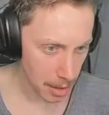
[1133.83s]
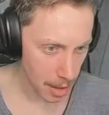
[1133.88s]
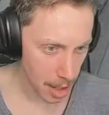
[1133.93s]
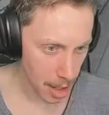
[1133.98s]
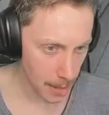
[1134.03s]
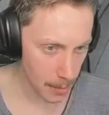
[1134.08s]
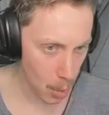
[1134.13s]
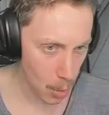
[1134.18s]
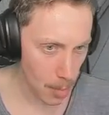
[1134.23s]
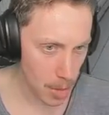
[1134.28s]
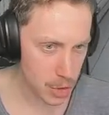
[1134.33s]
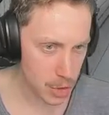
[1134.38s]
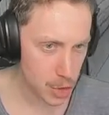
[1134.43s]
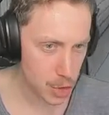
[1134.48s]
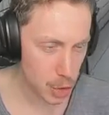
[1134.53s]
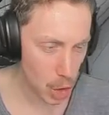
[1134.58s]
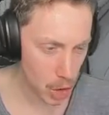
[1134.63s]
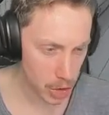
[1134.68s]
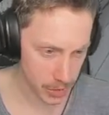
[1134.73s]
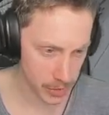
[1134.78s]
I'm almost
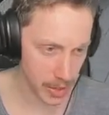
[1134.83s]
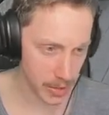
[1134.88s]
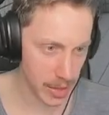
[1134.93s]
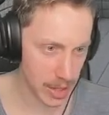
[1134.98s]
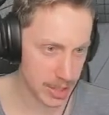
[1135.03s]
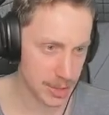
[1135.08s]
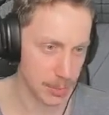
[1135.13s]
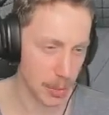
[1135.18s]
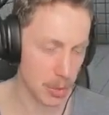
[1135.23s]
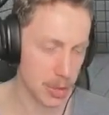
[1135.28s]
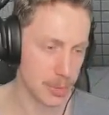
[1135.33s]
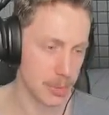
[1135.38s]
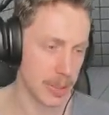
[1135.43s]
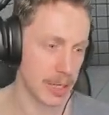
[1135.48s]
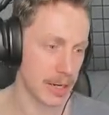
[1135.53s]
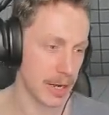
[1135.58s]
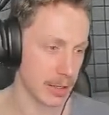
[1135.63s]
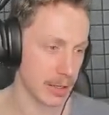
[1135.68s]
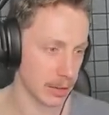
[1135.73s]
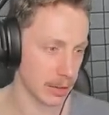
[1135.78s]
certain that that's supposed to be
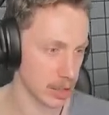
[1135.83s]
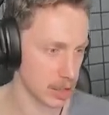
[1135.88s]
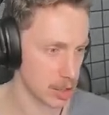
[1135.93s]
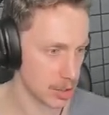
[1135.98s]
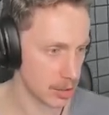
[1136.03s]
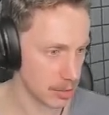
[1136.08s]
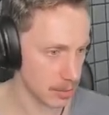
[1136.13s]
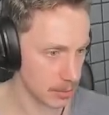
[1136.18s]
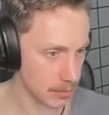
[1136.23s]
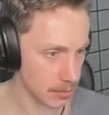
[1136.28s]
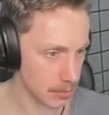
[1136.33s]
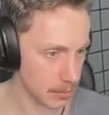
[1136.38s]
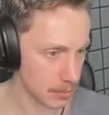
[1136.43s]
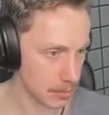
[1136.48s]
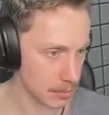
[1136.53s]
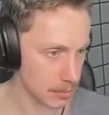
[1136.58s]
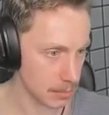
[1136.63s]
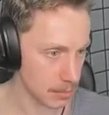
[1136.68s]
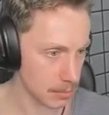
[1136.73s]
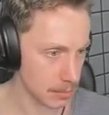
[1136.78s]
in English.
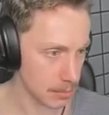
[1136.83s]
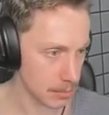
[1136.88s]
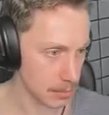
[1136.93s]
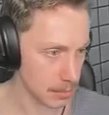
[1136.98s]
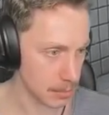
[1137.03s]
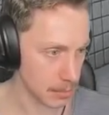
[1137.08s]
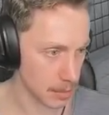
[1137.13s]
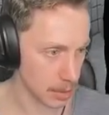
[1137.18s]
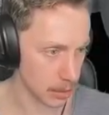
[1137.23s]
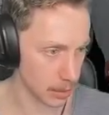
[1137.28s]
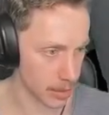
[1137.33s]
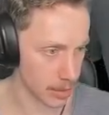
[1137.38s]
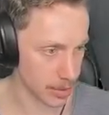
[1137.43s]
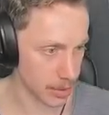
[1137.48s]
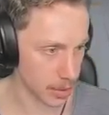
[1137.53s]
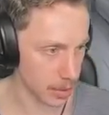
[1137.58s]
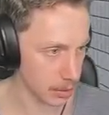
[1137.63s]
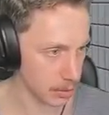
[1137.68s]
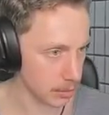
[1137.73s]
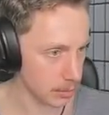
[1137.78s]
Hello, oh,
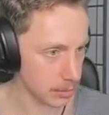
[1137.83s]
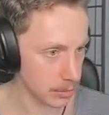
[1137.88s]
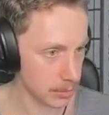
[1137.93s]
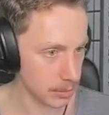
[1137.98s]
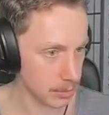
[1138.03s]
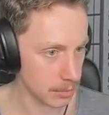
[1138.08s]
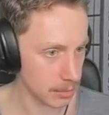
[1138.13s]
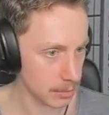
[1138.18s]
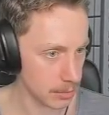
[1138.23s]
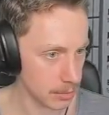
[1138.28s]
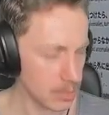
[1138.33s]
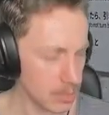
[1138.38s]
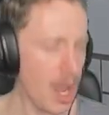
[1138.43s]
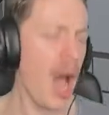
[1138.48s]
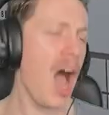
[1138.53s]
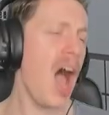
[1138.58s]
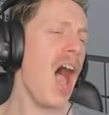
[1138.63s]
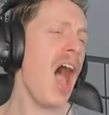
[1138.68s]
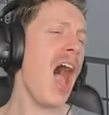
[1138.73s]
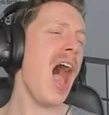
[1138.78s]
sir?
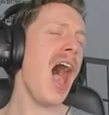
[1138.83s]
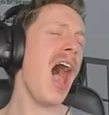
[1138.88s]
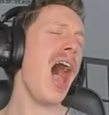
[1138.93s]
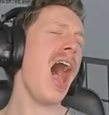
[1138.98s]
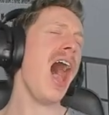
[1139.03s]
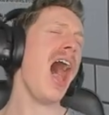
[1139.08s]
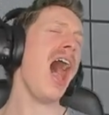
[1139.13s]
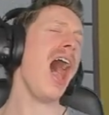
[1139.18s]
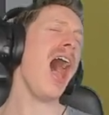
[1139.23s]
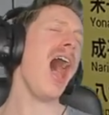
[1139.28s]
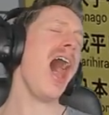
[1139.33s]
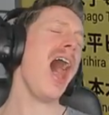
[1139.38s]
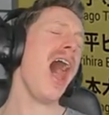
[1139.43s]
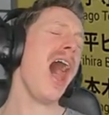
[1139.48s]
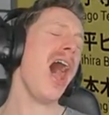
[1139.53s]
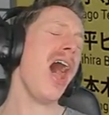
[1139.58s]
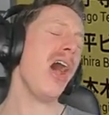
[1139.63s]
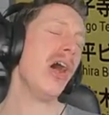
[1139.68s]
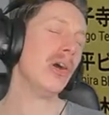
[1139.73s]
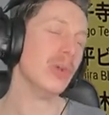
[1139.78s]

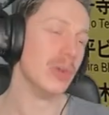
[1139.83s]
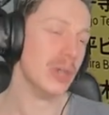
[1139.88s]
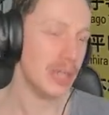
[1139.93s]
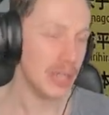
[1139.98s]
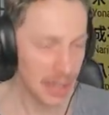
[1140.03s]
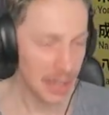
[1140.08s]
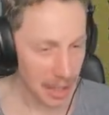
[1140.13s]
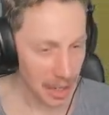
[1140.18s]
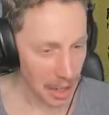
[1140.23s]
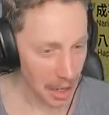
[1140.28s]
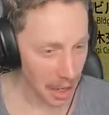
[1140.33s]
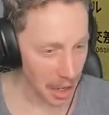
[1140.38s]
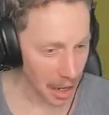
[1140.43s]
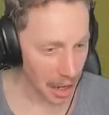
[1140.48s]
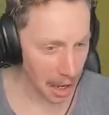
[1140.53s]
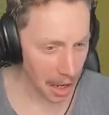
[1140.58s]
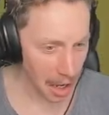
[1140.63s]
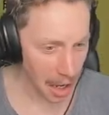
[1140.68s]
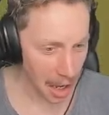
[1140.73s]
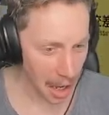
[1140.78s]
No!
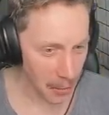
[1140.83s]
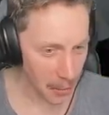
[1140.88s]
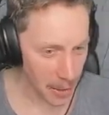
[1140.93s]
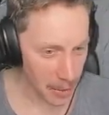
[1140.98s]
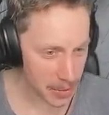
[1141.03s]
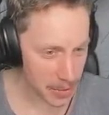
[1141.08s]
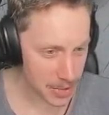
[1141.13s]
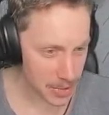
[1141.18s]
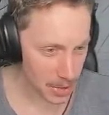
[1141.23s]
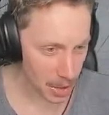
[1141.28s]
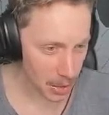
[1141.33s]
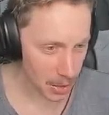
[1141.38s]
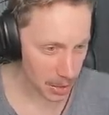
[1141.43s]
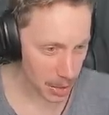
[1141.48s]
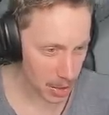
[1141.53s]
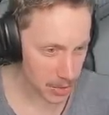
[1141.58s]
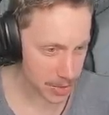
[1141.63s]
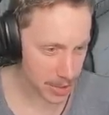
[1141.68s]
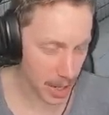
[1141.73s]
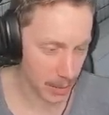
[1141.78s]
Oh, we were so
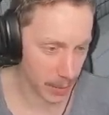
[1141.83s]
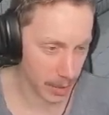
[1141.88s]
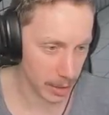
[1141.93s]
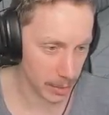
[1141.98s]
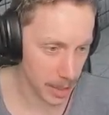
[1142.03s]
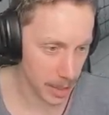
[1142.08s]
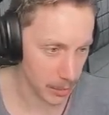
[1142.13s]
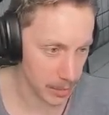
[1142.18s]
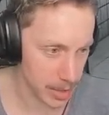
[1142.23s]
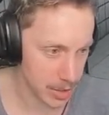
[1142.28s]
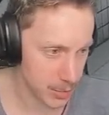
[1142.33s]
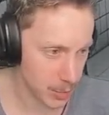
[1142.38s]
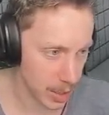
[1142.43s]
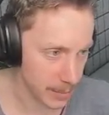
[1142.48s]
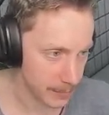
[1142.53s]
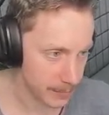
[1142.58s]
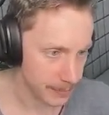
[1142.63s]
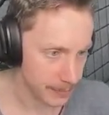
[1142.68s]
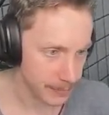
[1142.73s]
close. Oh, well, I'm going this way.